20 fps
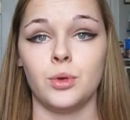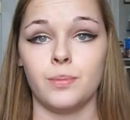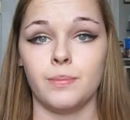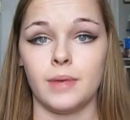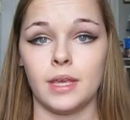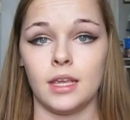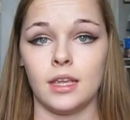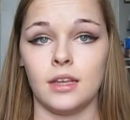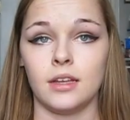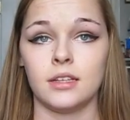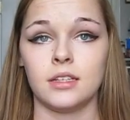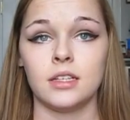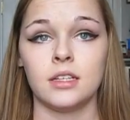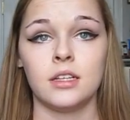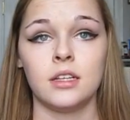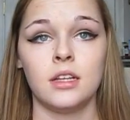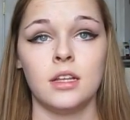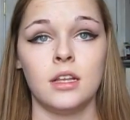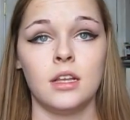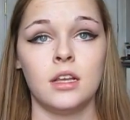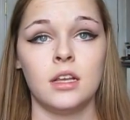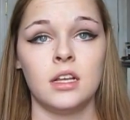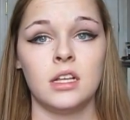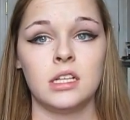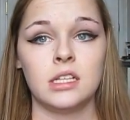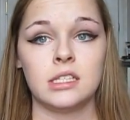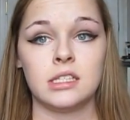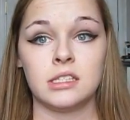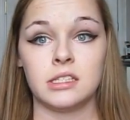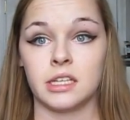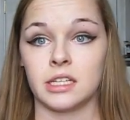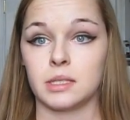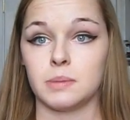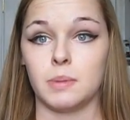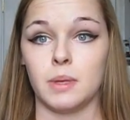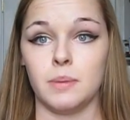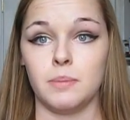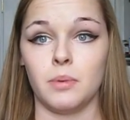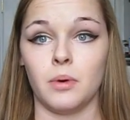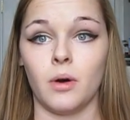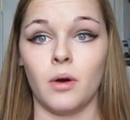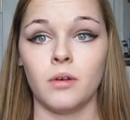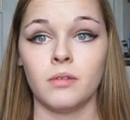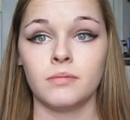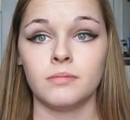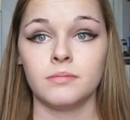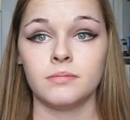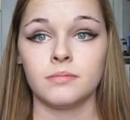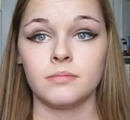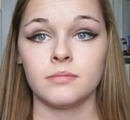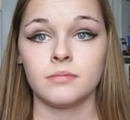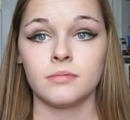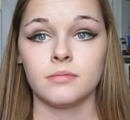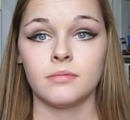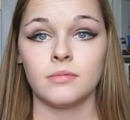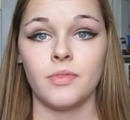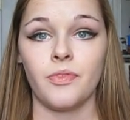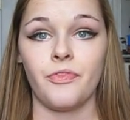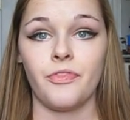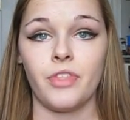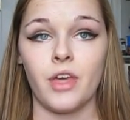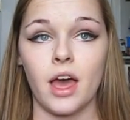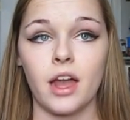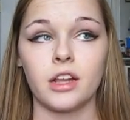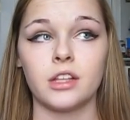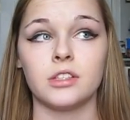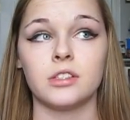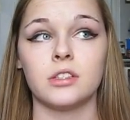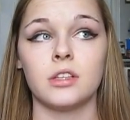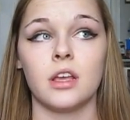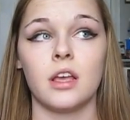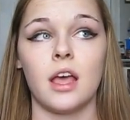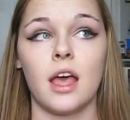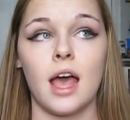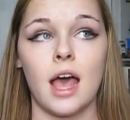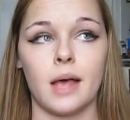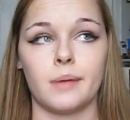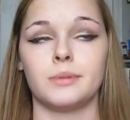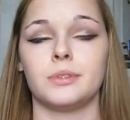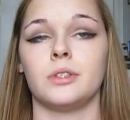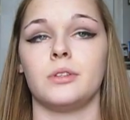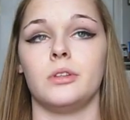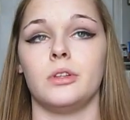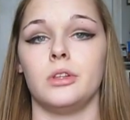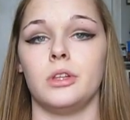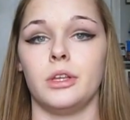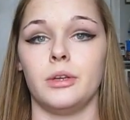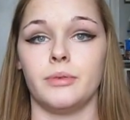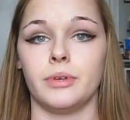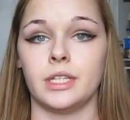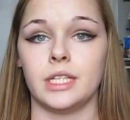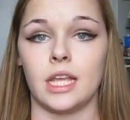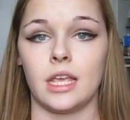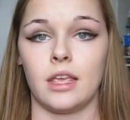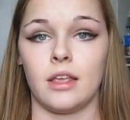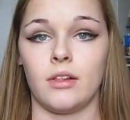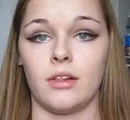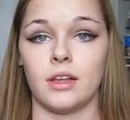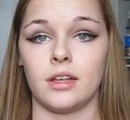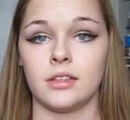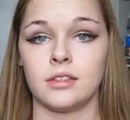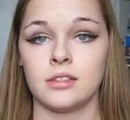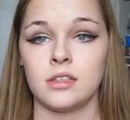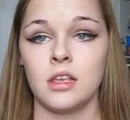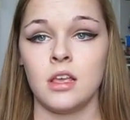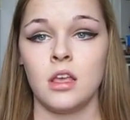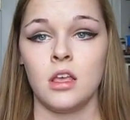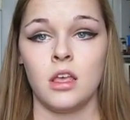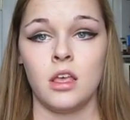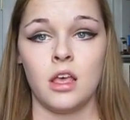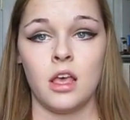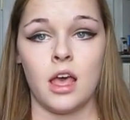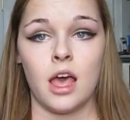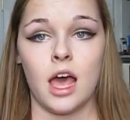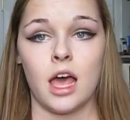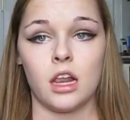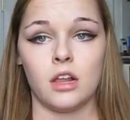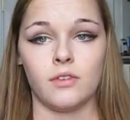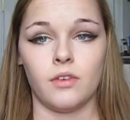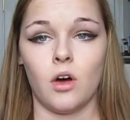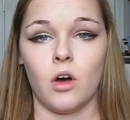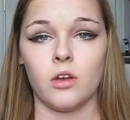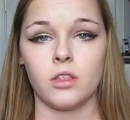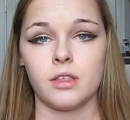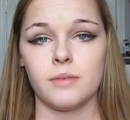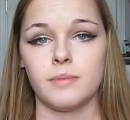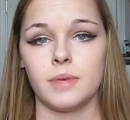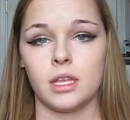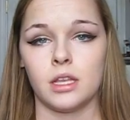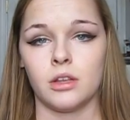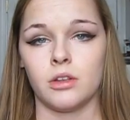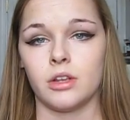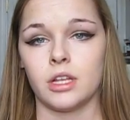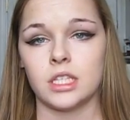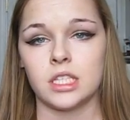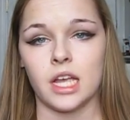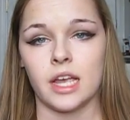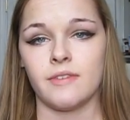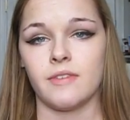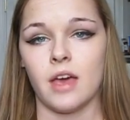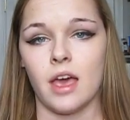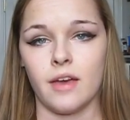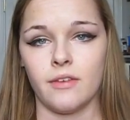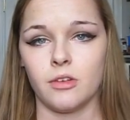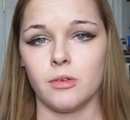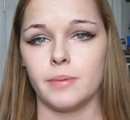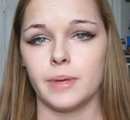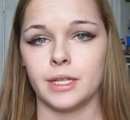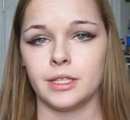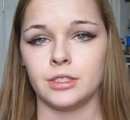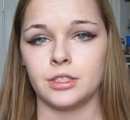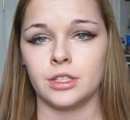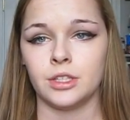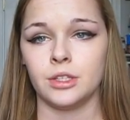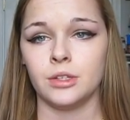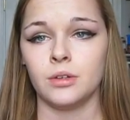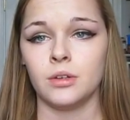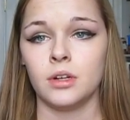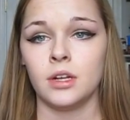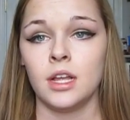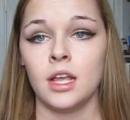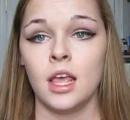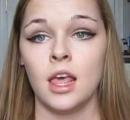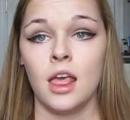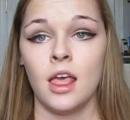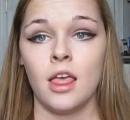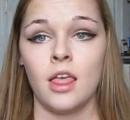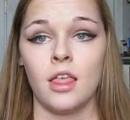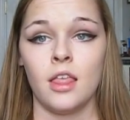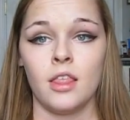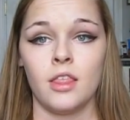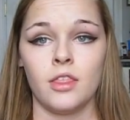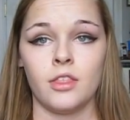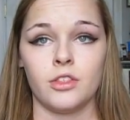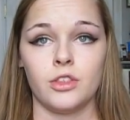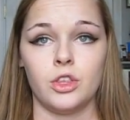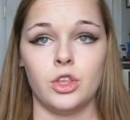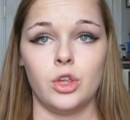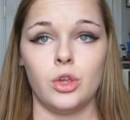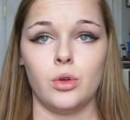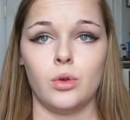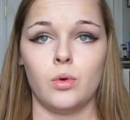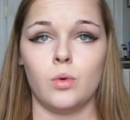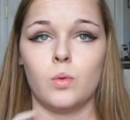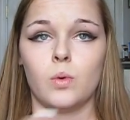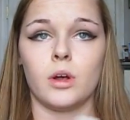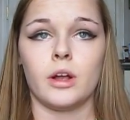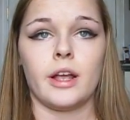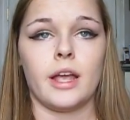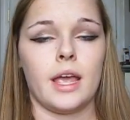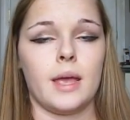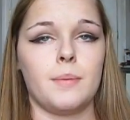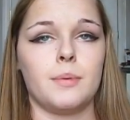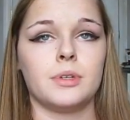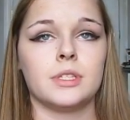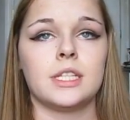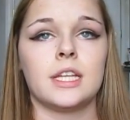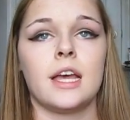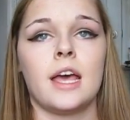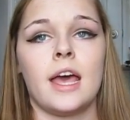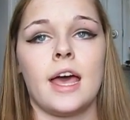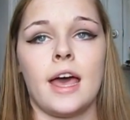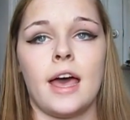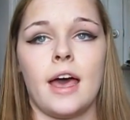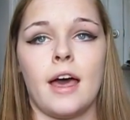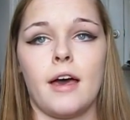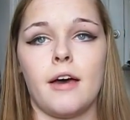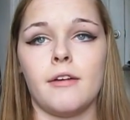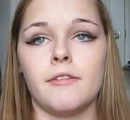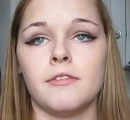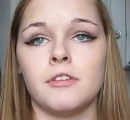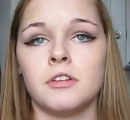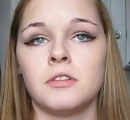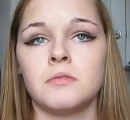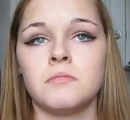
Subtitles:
meet 6 people. That is absolutely ridiculous. Out of all the meet and greets I've ever been to, you were able to have,